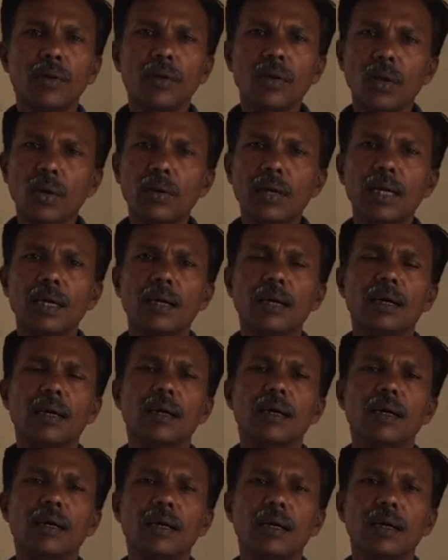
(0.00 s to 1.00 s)
look
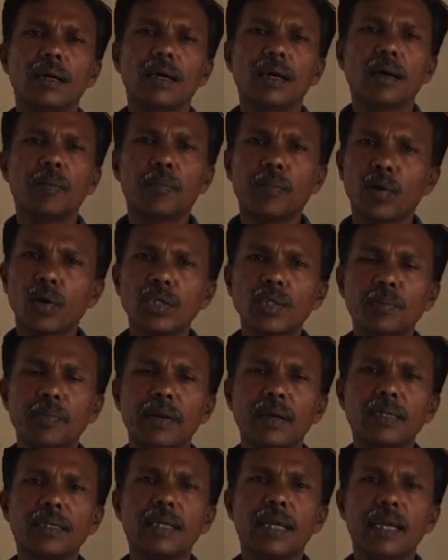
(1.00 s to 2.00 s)
a
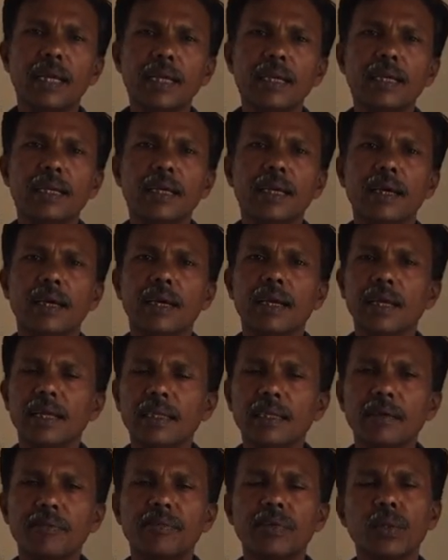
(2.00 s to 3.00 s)
prosperous India
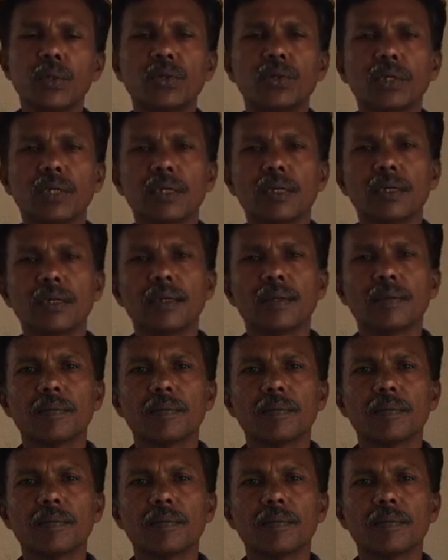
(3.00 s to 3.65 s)
in the future,